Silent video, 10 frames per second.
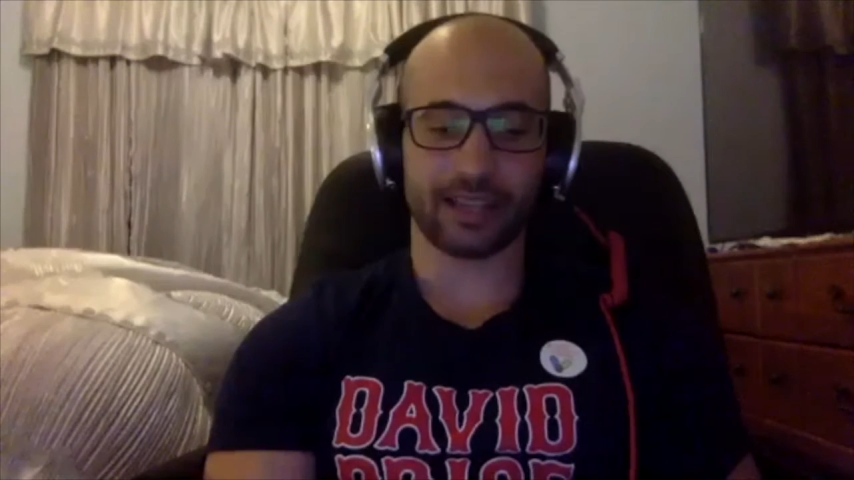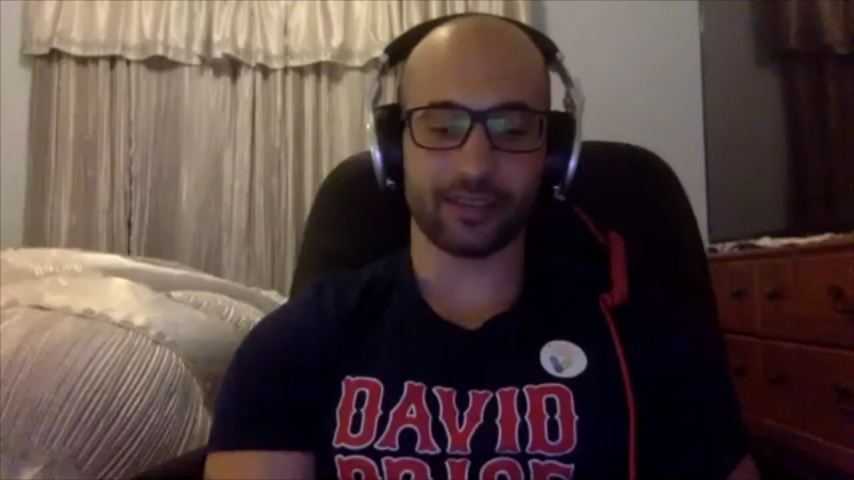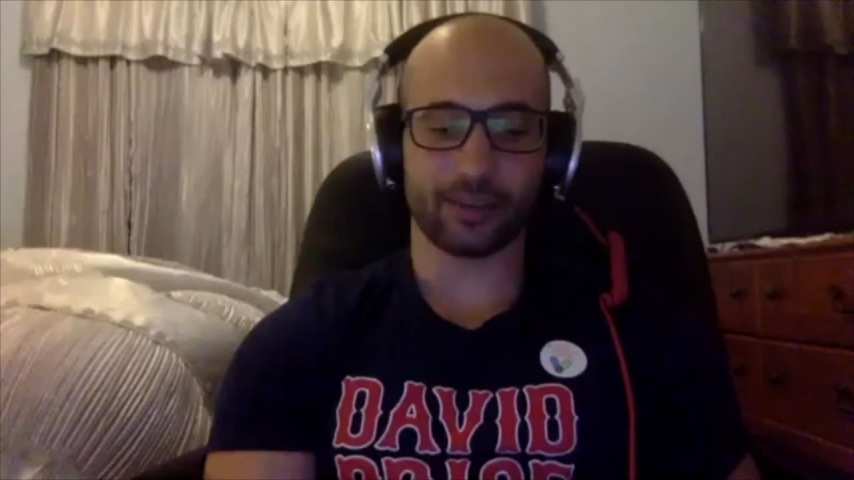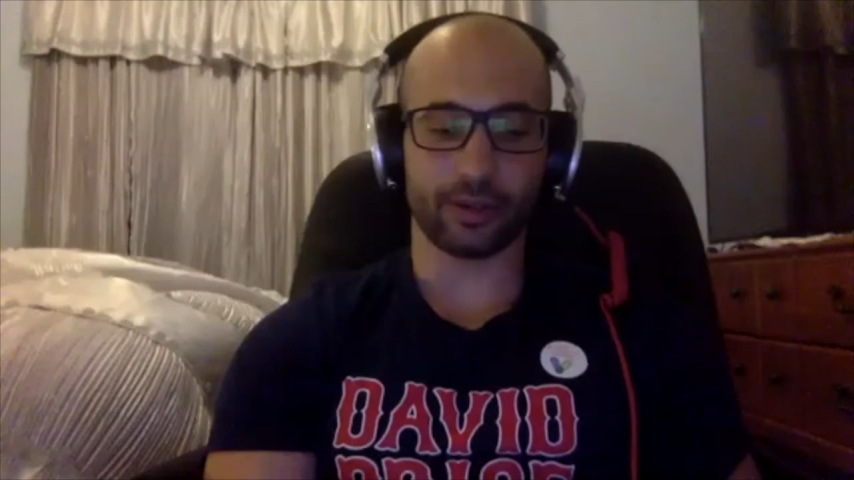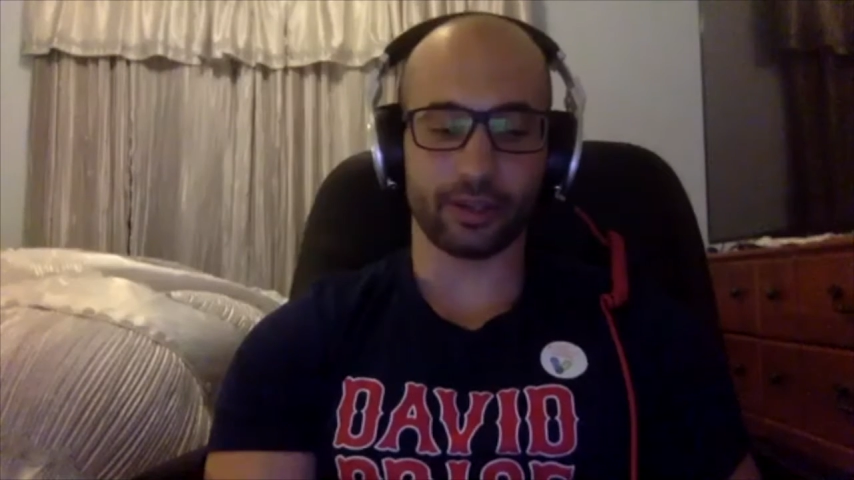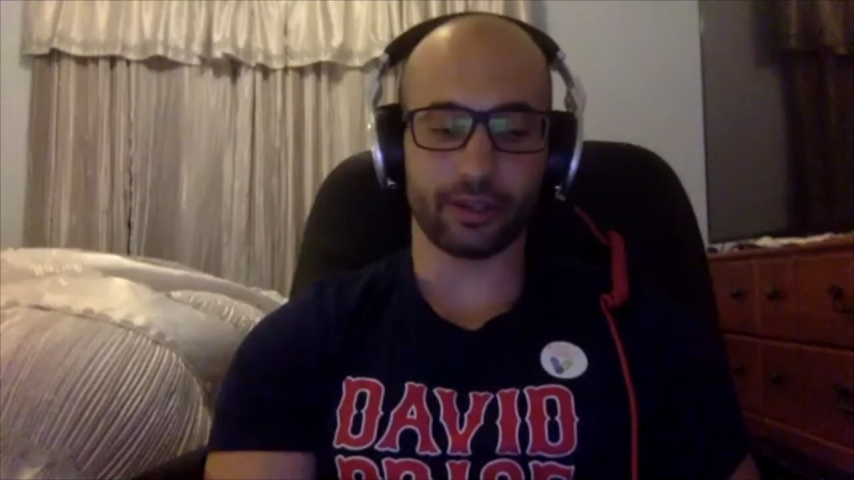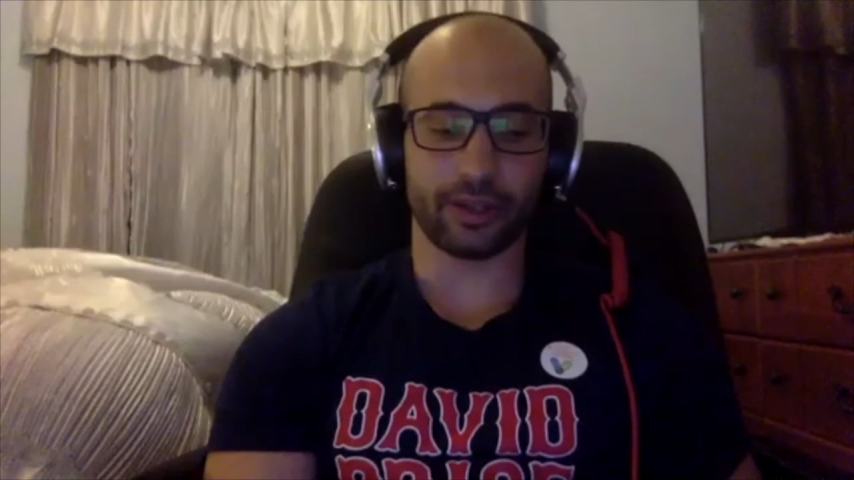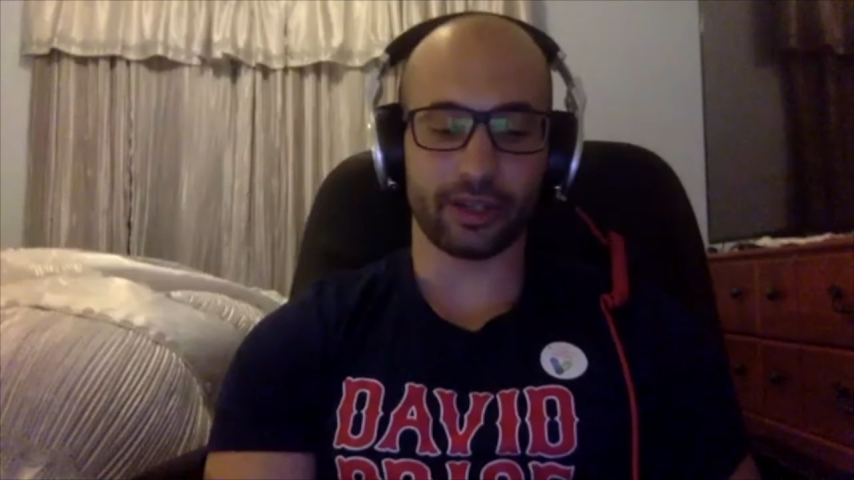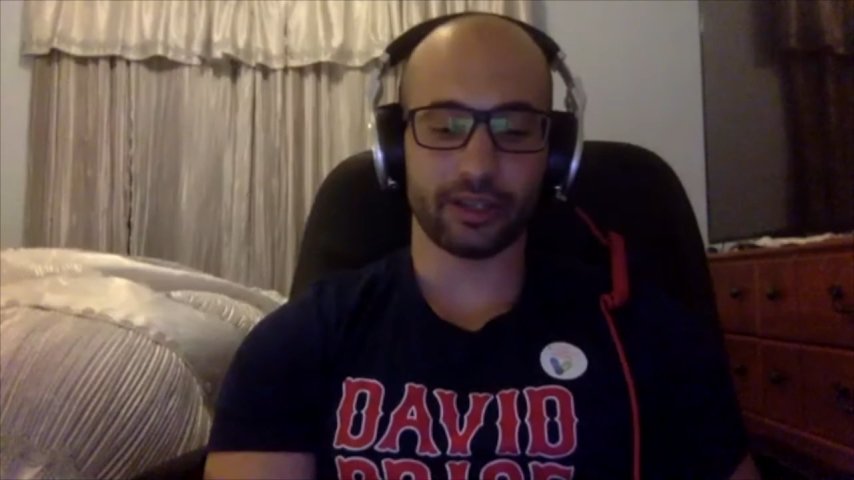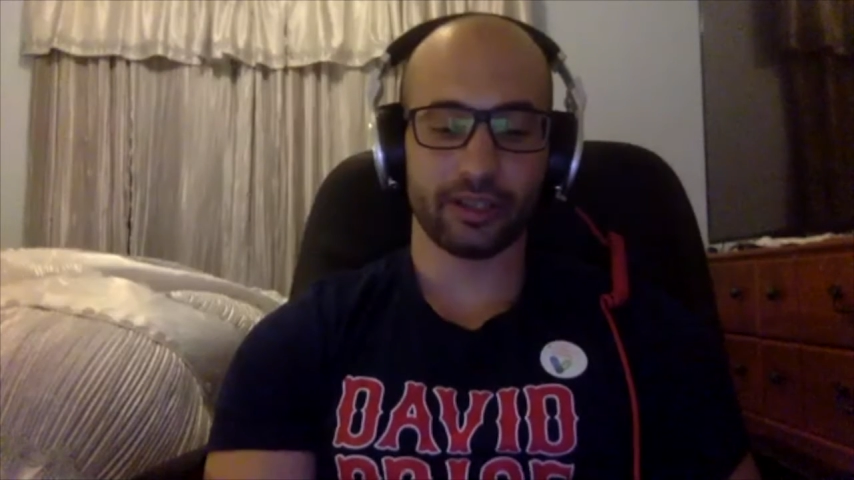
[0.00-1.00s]
totally
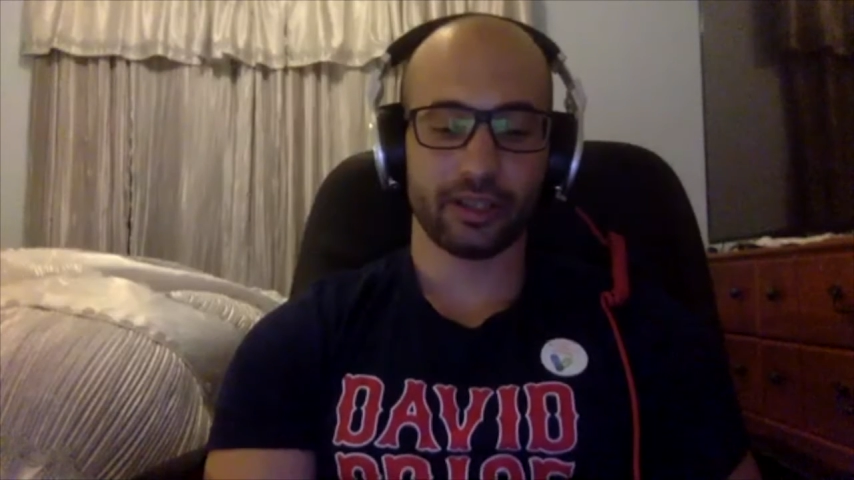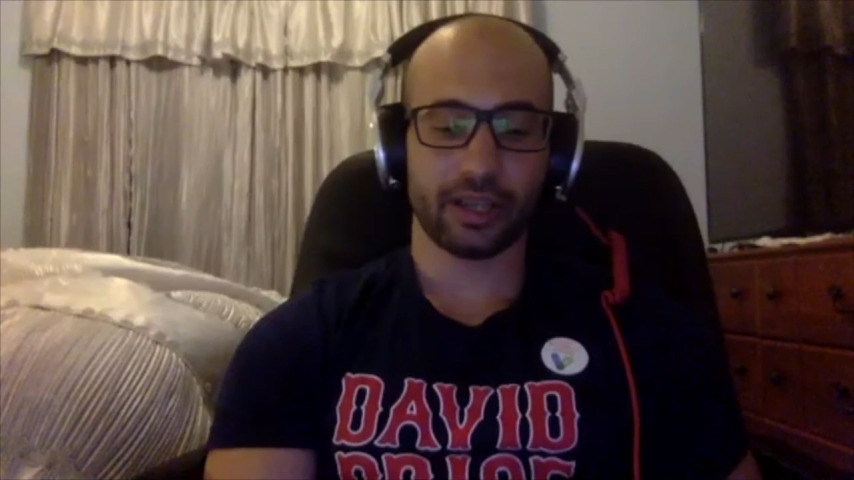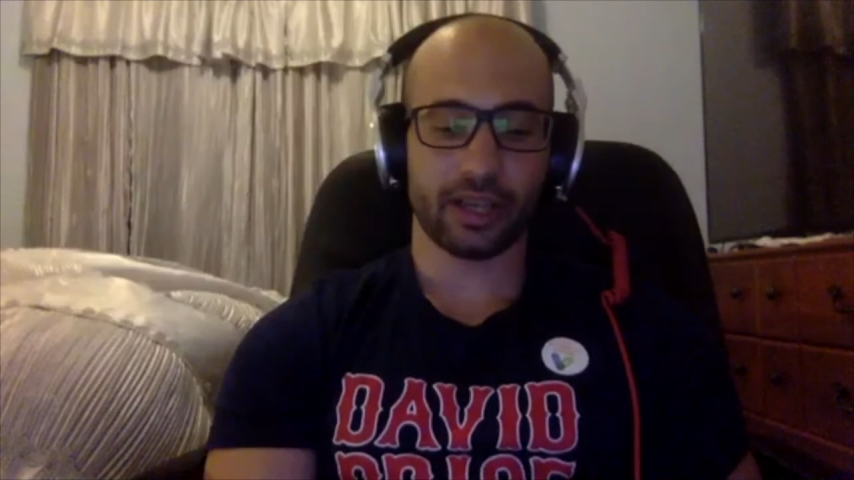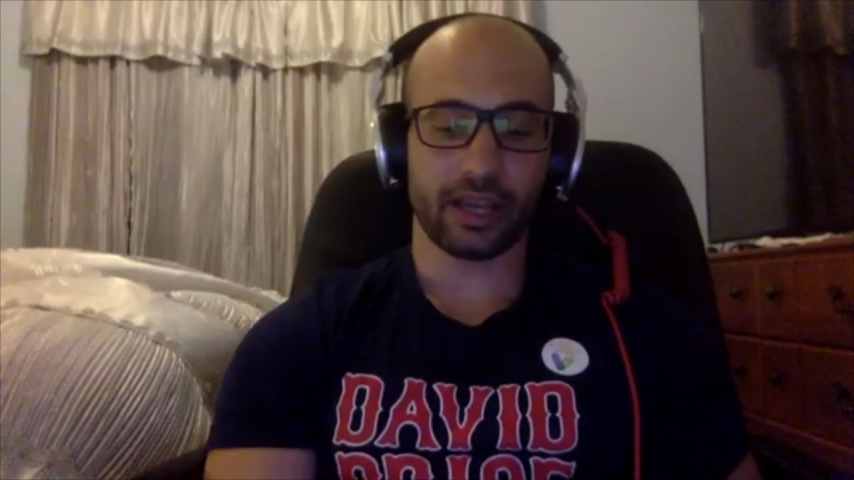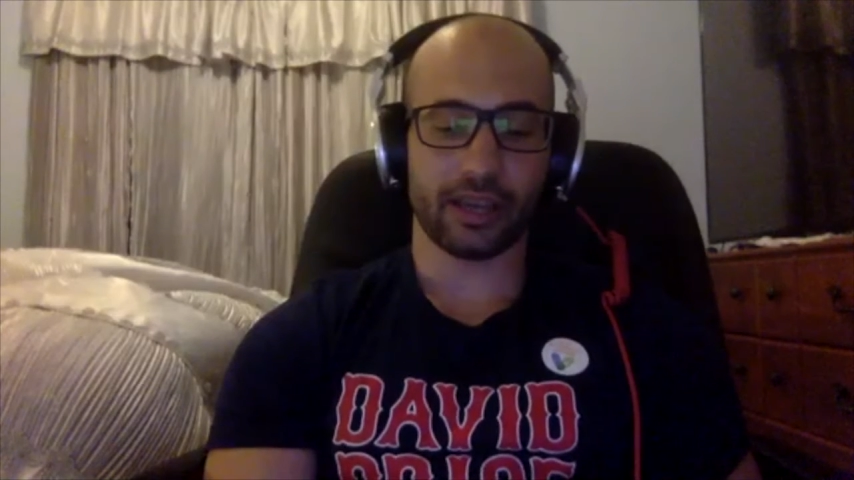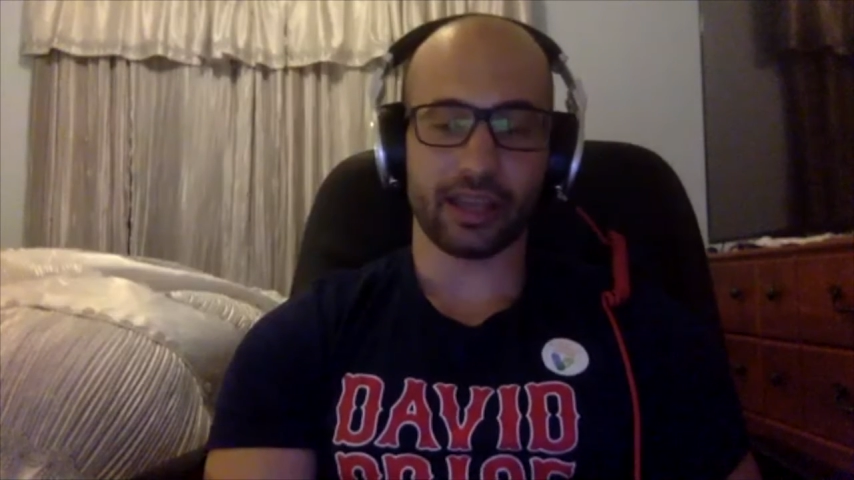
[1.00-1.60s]
agree. Uh,